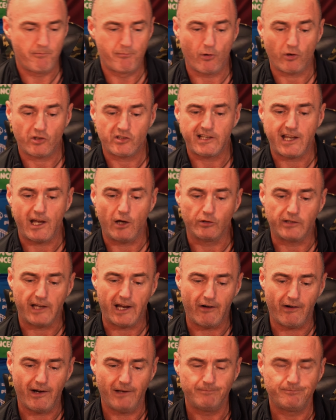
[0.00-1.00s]
Brooks
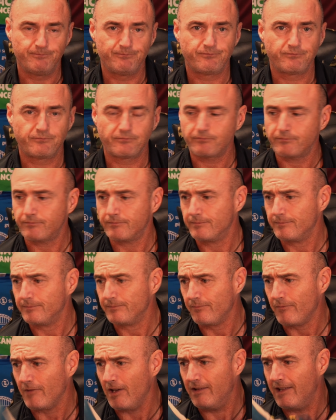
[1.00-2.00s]
Caldera.
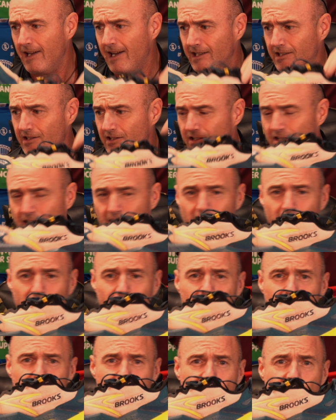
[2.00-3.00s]
That's
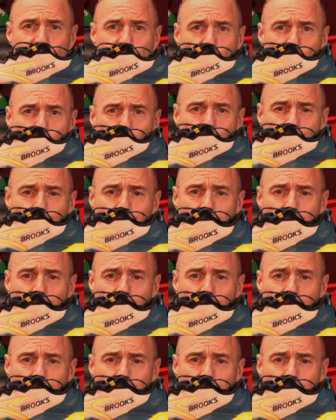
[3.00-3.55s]
this shoe.